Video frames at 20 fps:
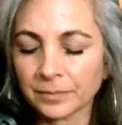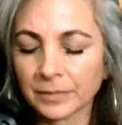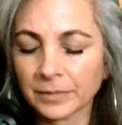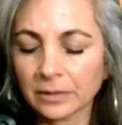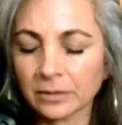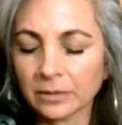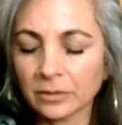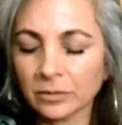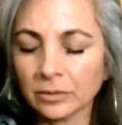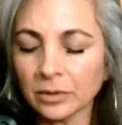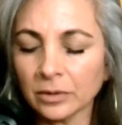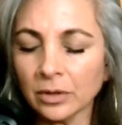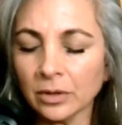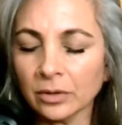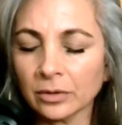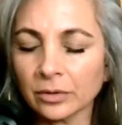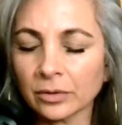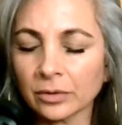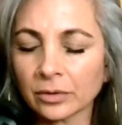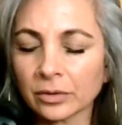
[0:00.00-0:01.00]
no
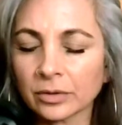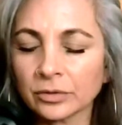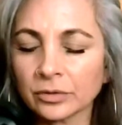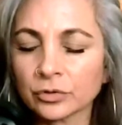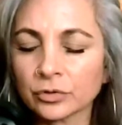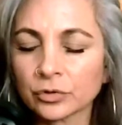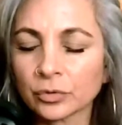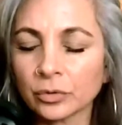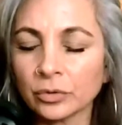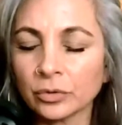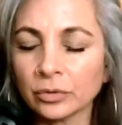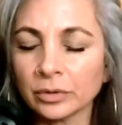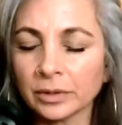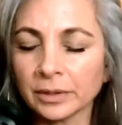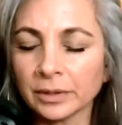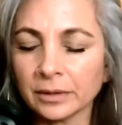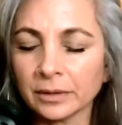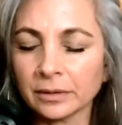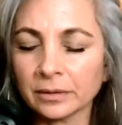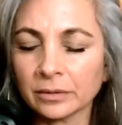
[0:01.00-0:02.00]
longer
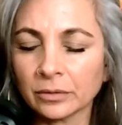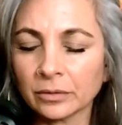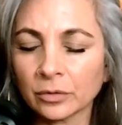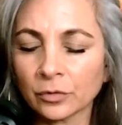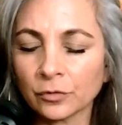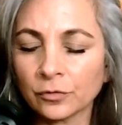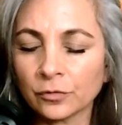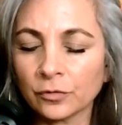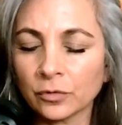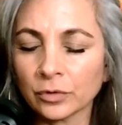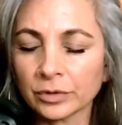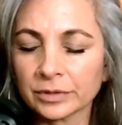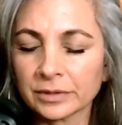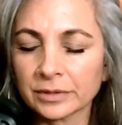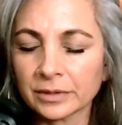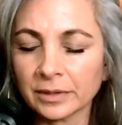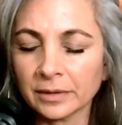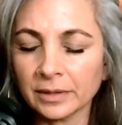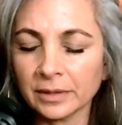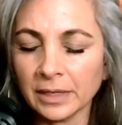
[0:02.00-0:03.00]
controlling or
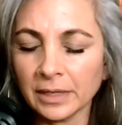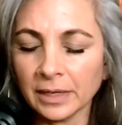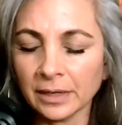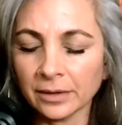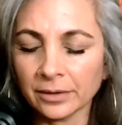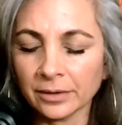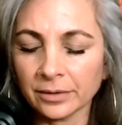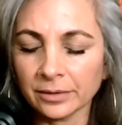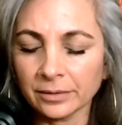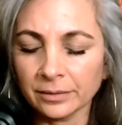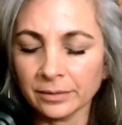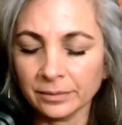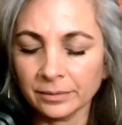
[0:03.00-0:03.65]
forcing the air.